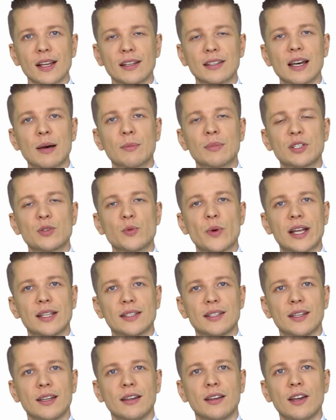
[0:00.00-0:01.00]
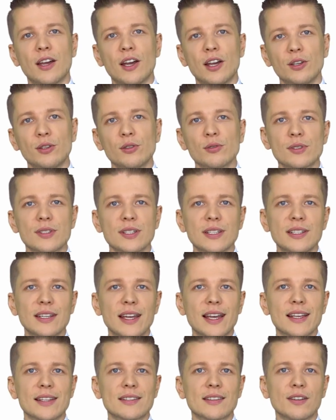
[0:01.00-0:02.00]
Number 20. Use
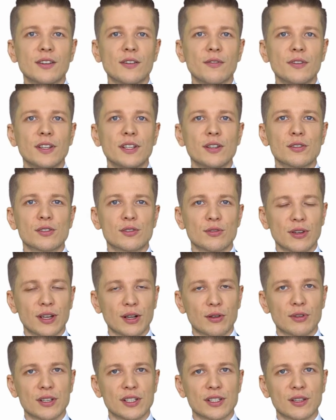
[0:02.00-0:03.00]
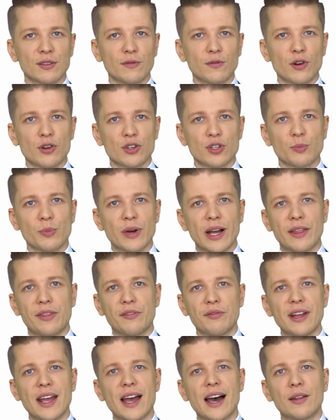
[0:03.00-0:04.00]
CTAs in your videos to increase conversion by
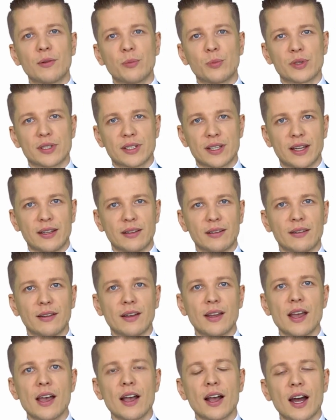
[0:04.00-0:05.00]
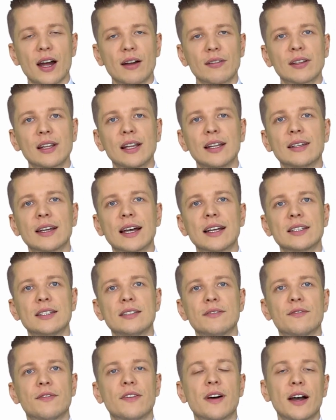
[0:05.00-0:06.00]
300%. Currently,
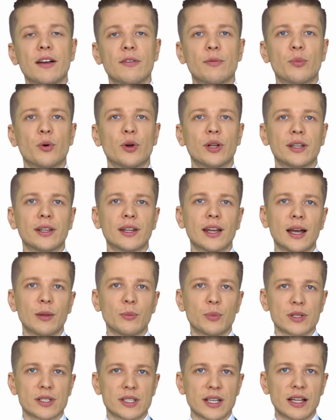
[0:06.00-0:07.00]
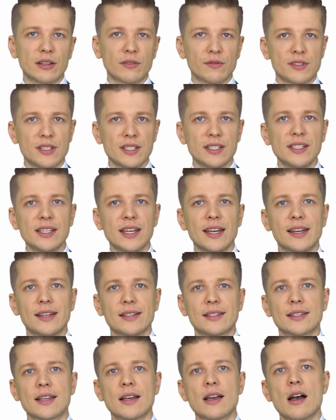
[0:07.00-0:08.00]
95.9% of
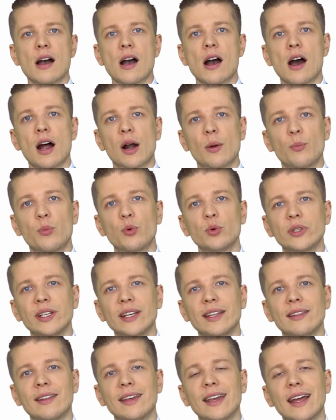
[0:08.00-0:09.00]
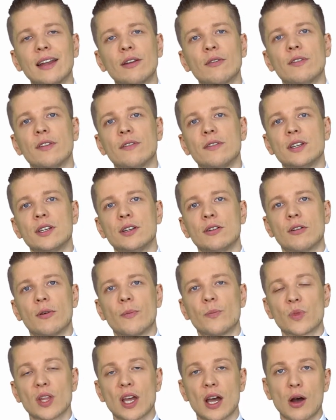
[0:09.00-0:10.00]
CTAs are put in the end of the video.
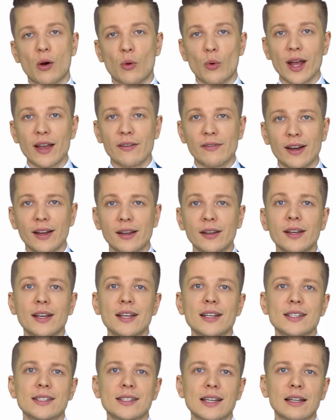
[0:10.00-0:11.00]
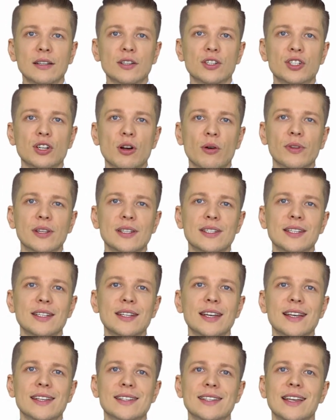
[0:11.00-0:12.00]
However, studies show that
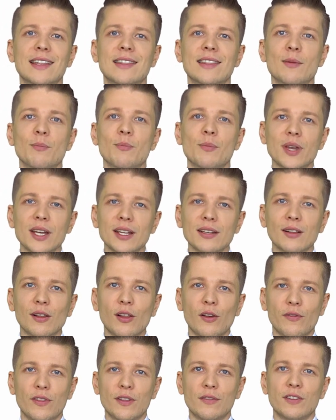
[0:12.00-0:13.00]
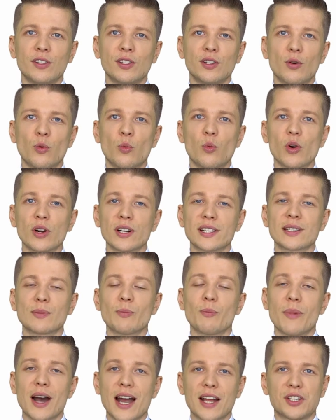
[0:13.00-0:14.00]
CTAs in the middle of the video works
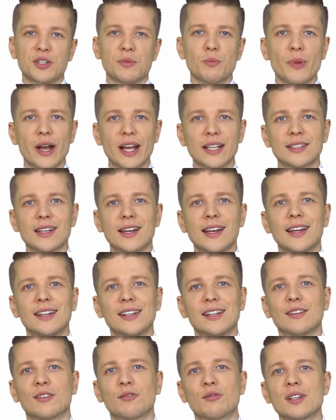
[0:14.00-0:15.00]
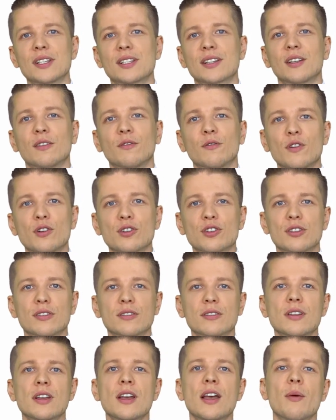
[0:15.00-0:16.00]
much better and increase
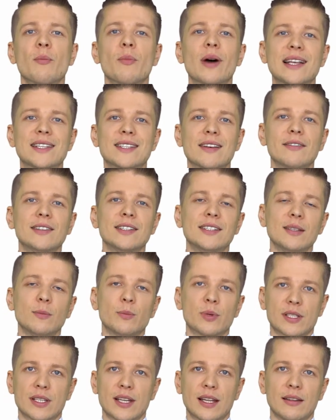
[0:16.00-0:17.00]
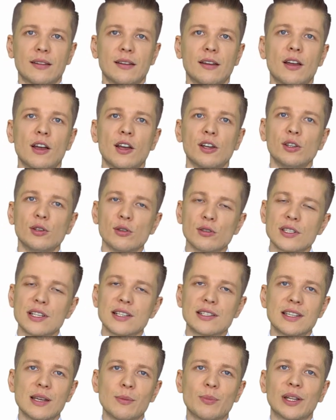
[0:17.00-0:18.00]
conversions by 17%. Use
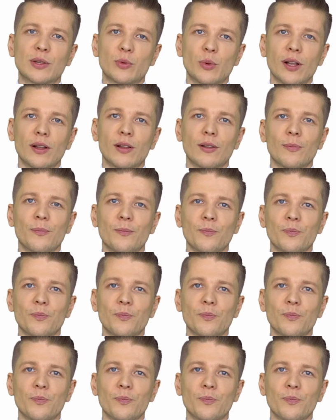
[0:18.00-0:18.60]
this tip at will.